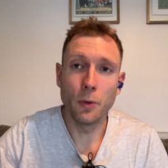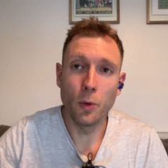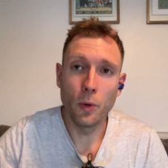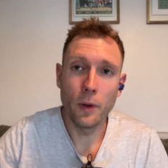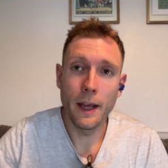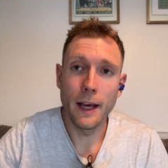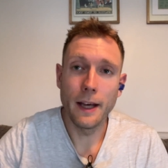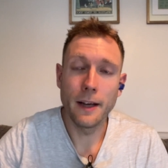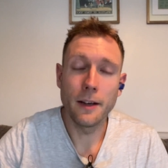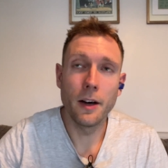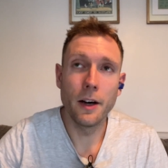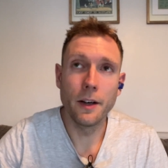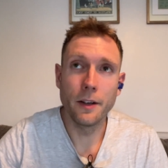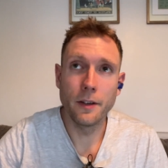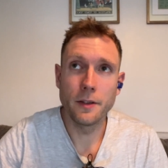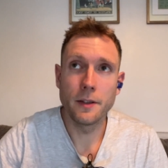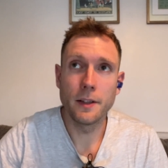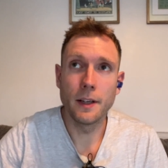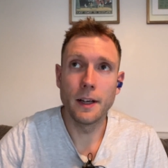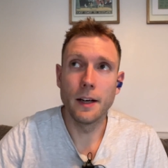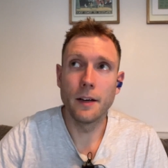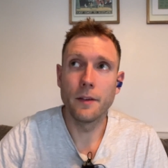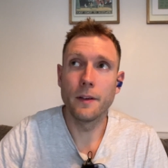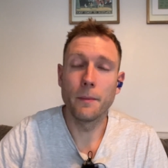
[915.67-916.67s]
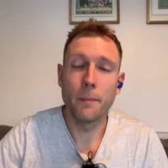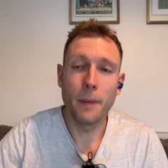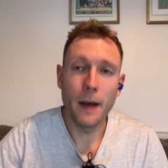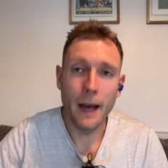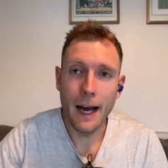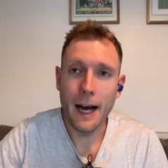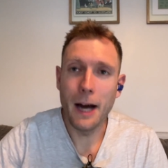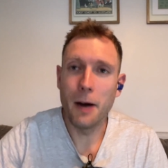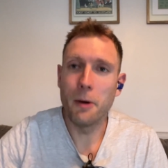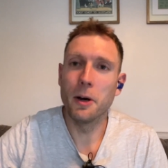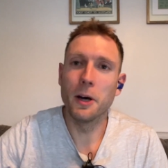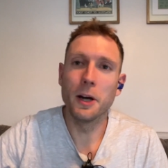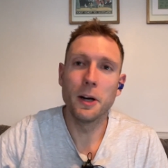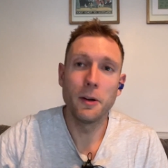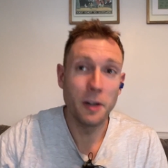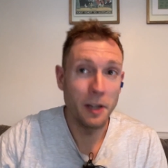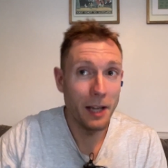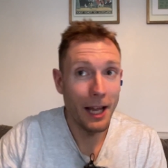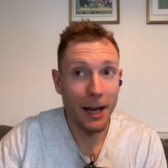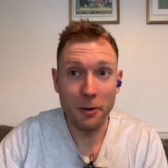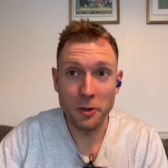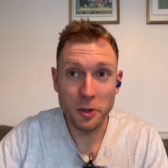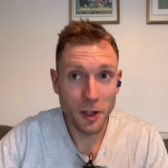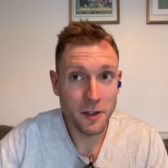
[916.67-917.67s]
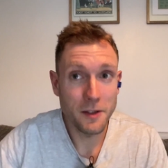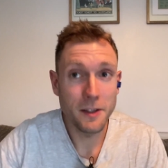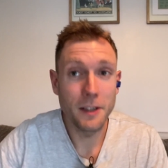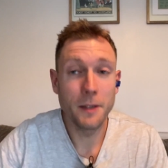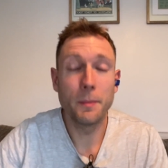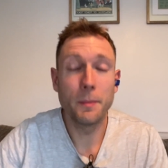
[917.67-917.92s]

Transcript: all that kind of stuff, and power, and now adjusted